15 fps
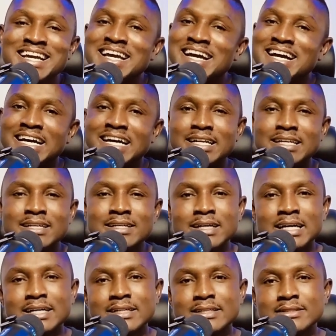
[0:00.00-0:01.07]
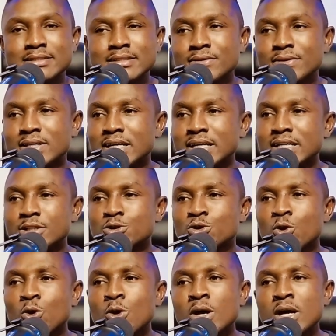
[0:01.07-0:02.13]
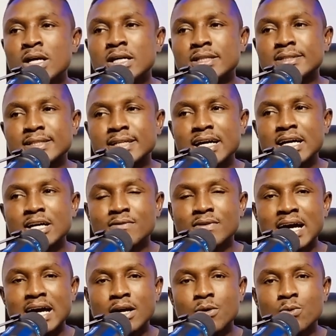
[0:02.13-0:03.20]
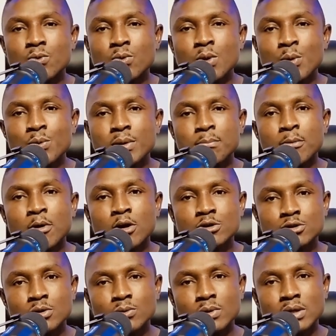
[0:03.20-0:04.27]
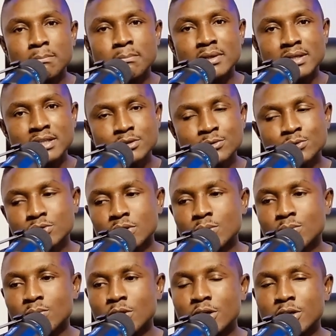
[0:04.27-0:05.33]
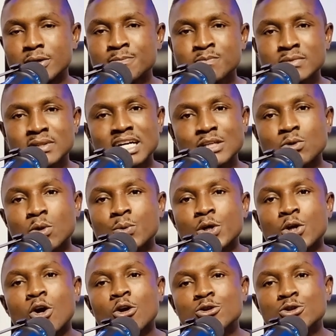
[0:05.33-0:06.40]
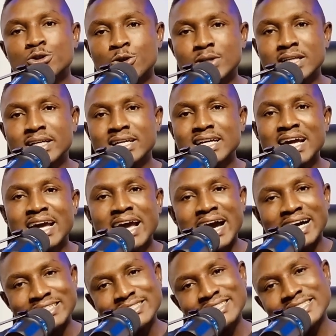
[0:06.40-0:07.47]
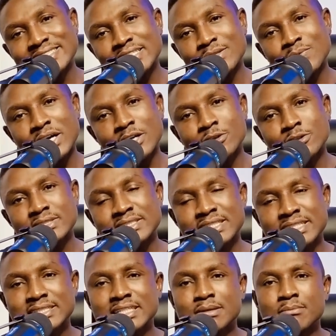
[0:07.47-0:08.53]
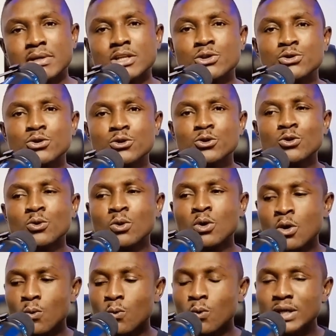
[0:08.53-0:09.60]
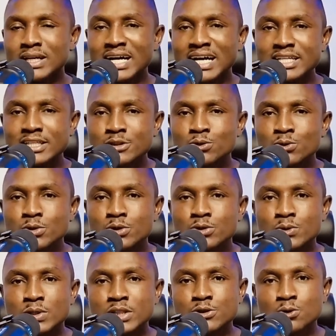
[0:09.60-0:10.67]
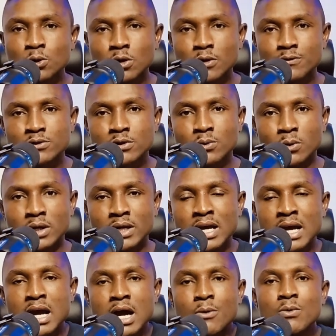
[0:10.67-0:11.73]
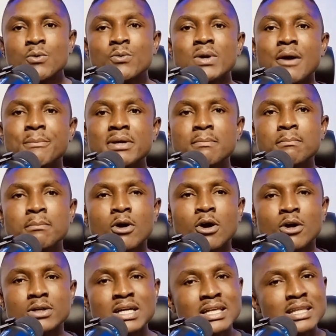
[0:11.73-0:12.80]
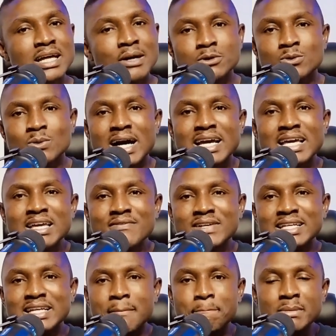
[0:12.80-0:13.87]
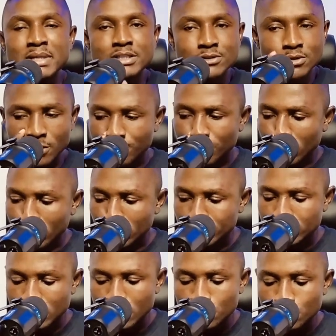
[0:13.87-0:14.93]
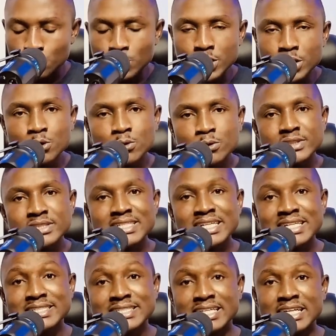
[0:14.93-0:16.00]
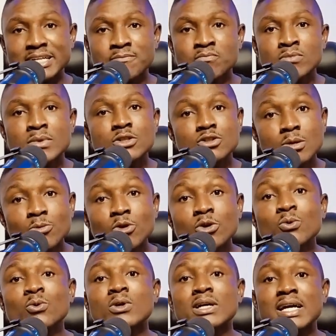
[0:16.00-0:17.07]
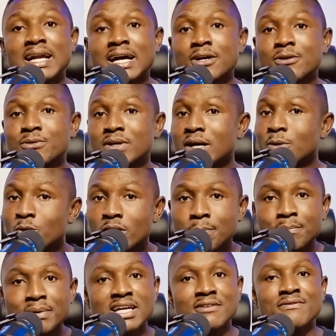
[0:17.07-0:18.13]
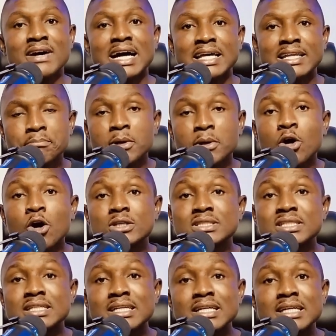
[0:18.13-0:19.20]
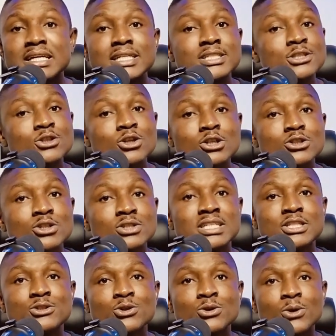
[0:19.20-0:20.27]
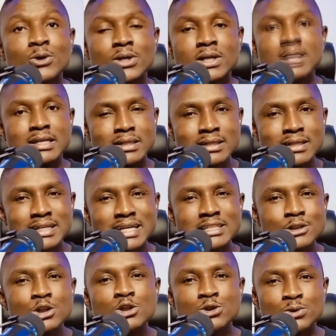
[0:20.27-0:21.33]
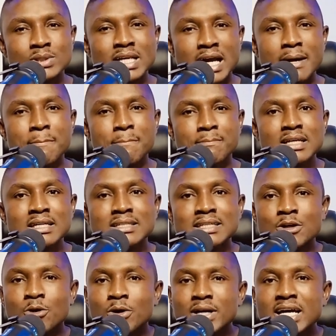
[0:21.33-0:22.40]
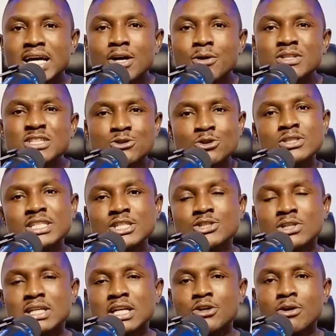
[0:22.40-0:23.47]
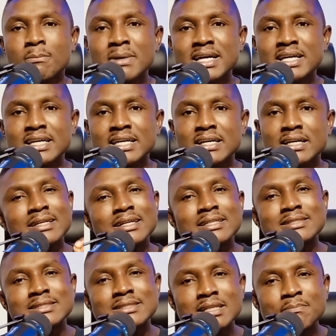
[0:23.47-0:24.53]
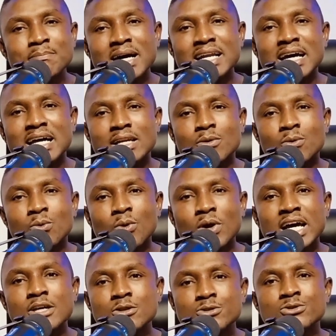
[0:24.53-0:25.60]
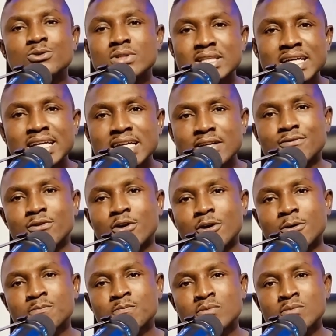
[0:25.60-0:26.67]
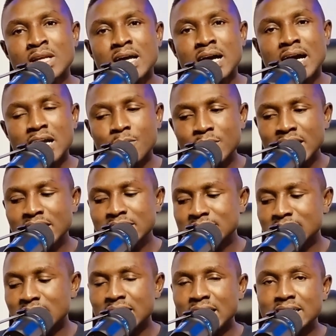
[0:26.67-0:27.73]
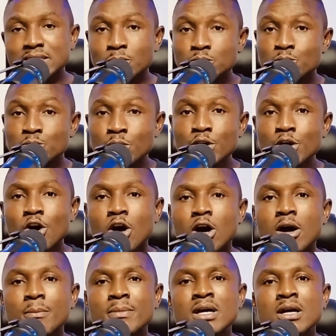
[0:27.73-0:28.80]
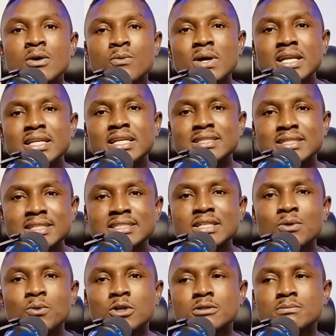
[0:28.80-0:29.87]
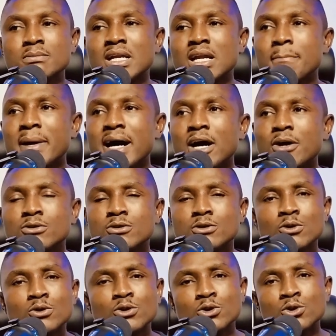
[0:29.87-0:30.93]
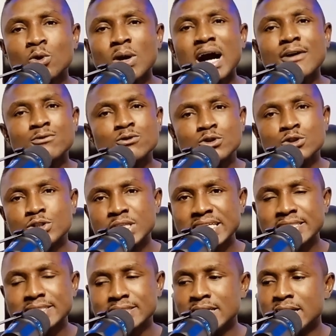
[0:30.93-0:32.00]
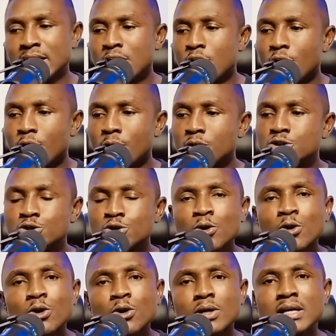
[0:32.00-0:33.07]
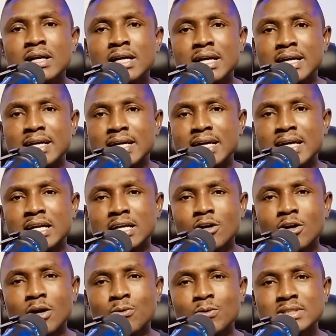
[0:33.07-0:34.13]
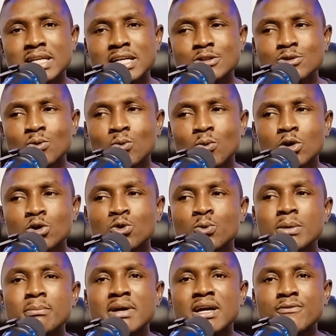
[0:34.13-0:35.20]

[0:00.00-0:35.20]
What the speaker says: like hysterically. So it's kind of like when we mock someone and belittle someone, that's what we call joking and jesting. We are just jesting, but you don't know what that is doing to the soul of someone. And when we are being mocked, that was why even in the midst of us doing those jesting, someone would get angry and want to pick a fight, because it's not just a joke. It gets into them. It's an unhealthy suggestion that you're making. It's deeper than what I used to take it for. And I realized that as I was growing up, when the teaching was made about, you know, you don't have to jest or joke again, and I was like, so what do we make